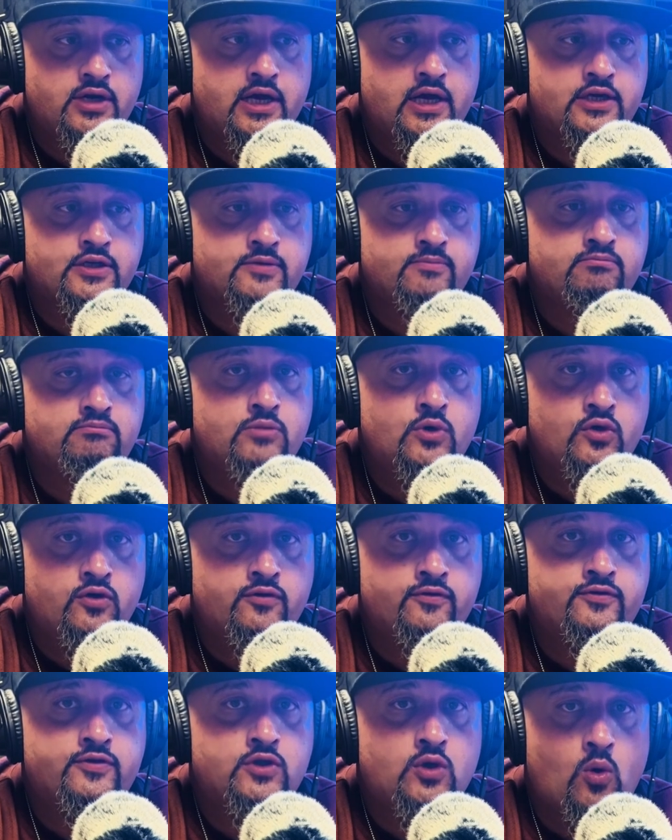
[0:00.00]
has
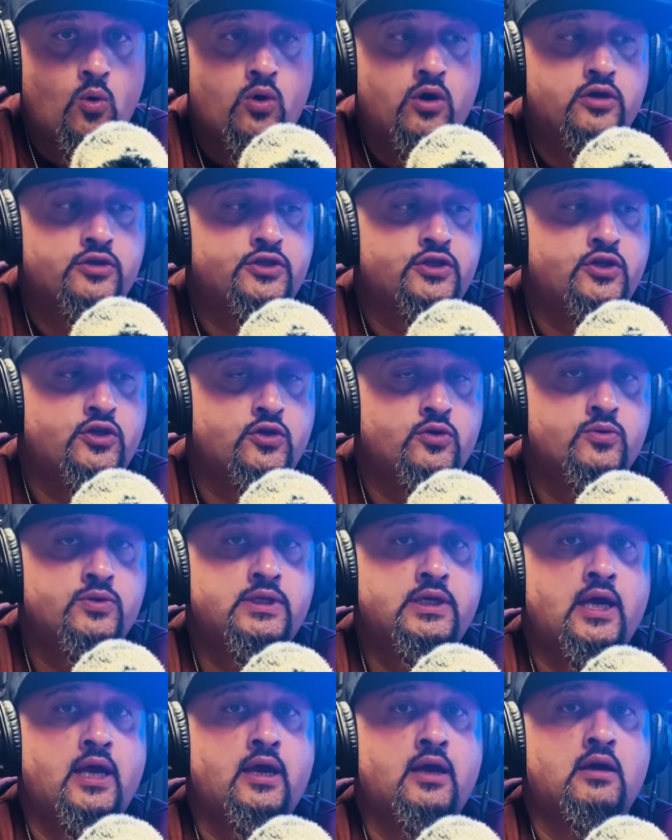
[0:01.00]
moved towards
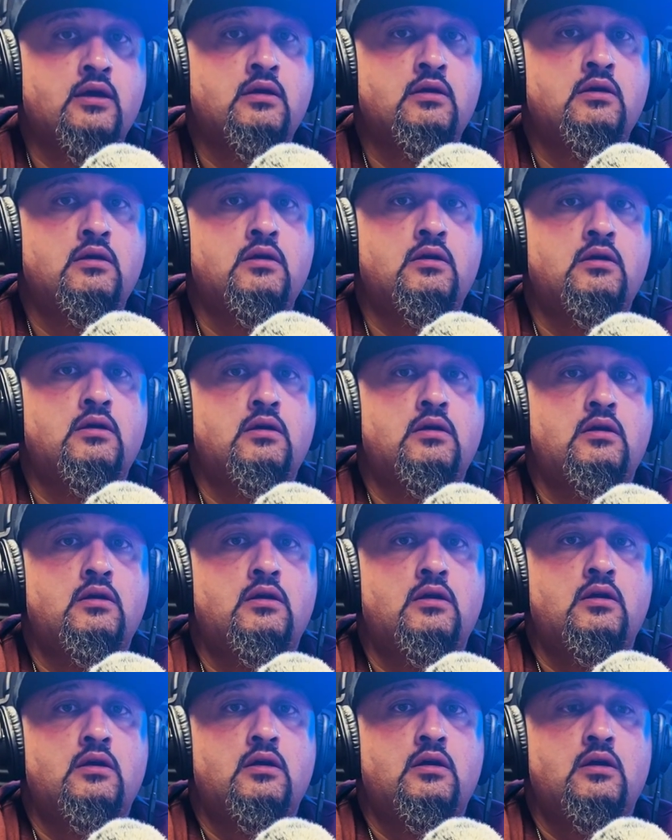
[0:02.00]
using
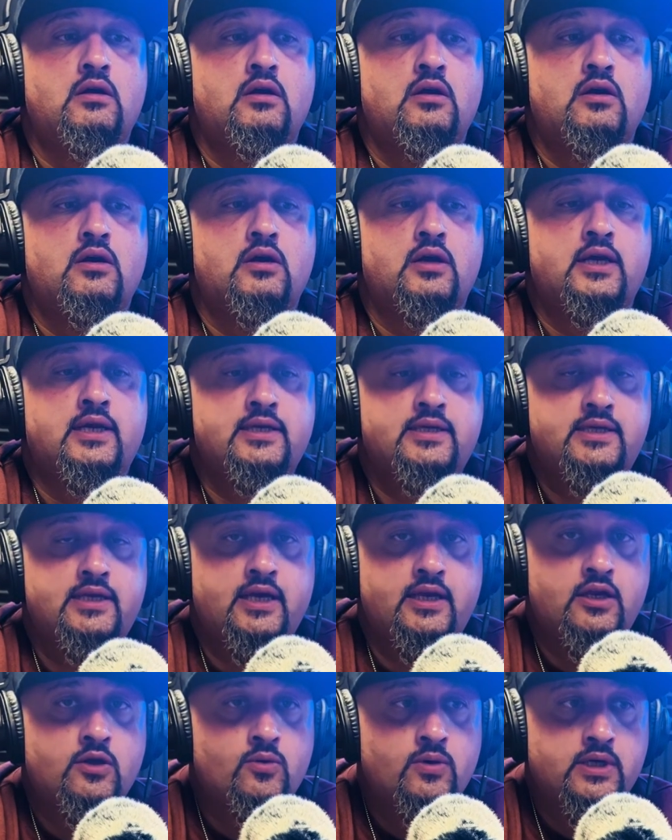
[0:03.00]

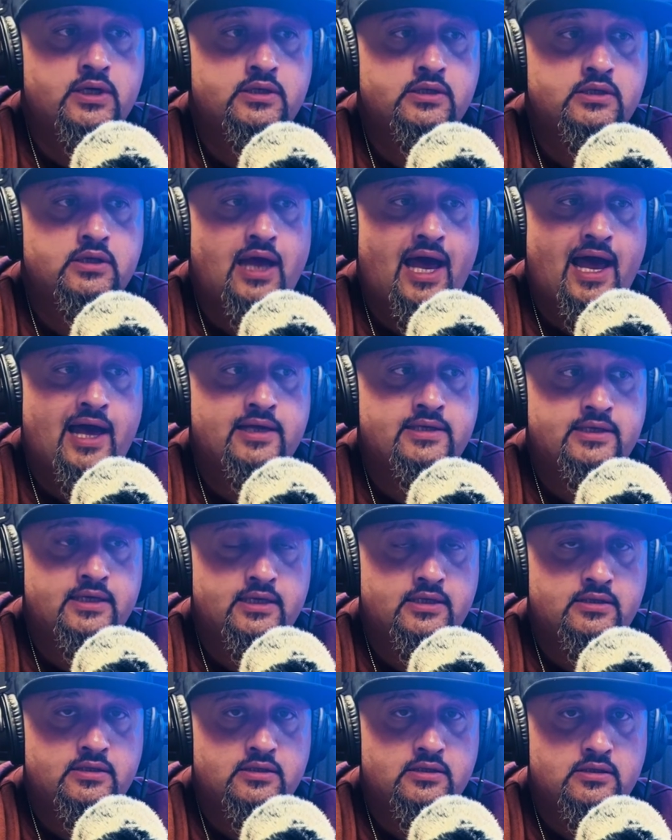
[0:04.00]
continuous as
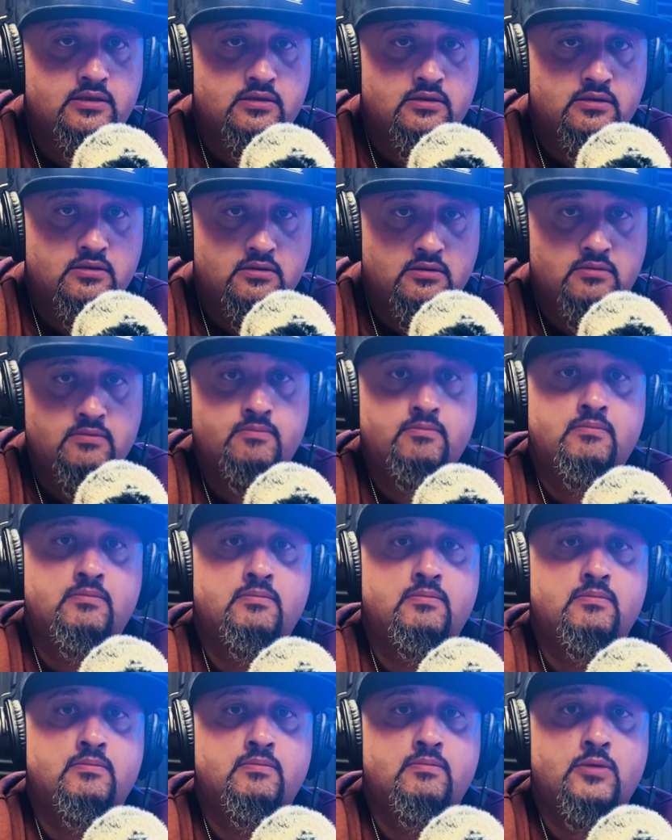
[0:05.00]
its
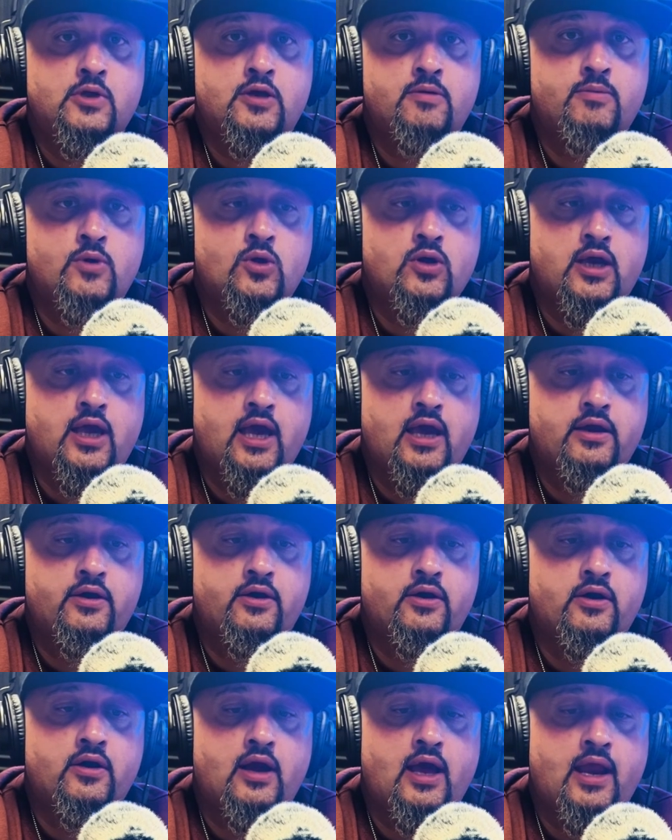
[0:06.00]

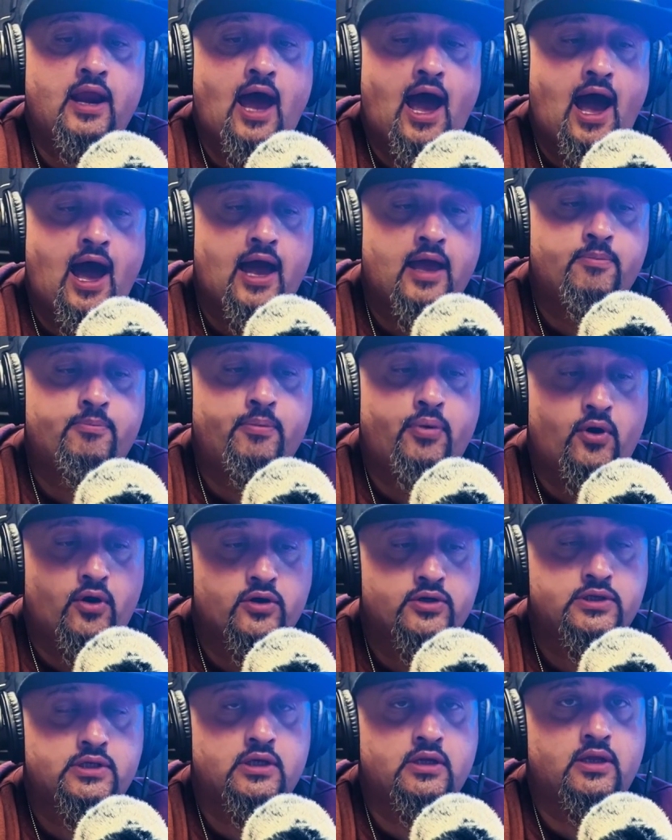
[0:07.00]
communicator, and I
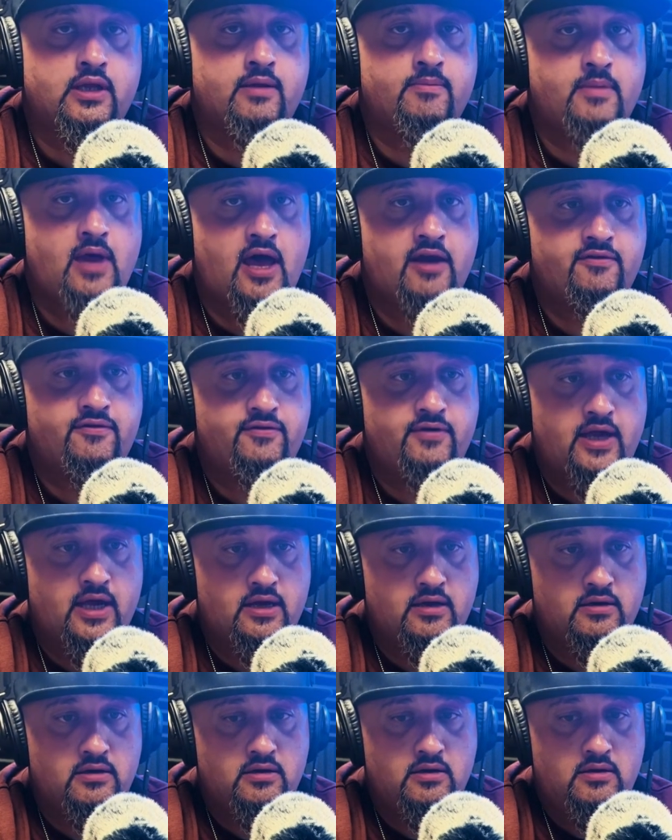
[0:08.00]
personally am not a
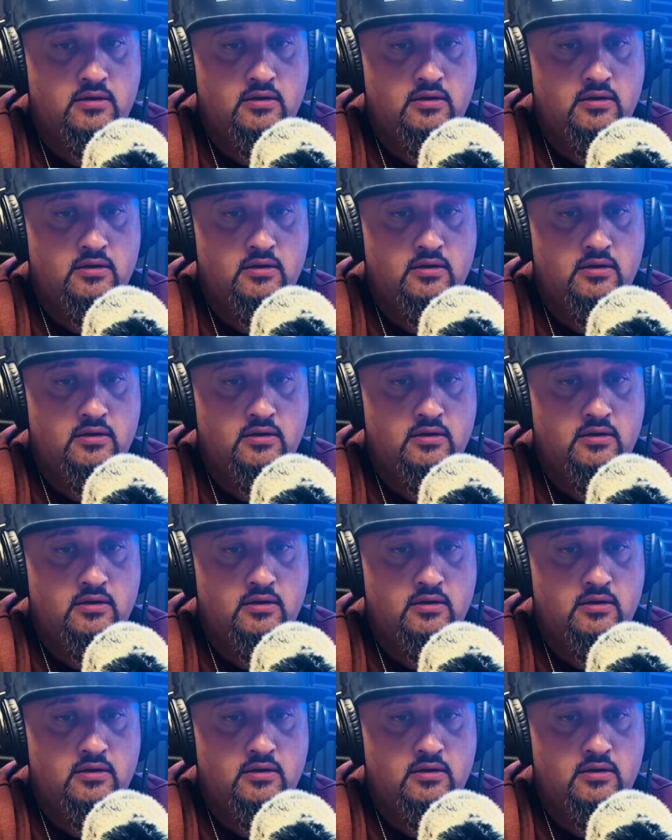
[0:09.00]
fan.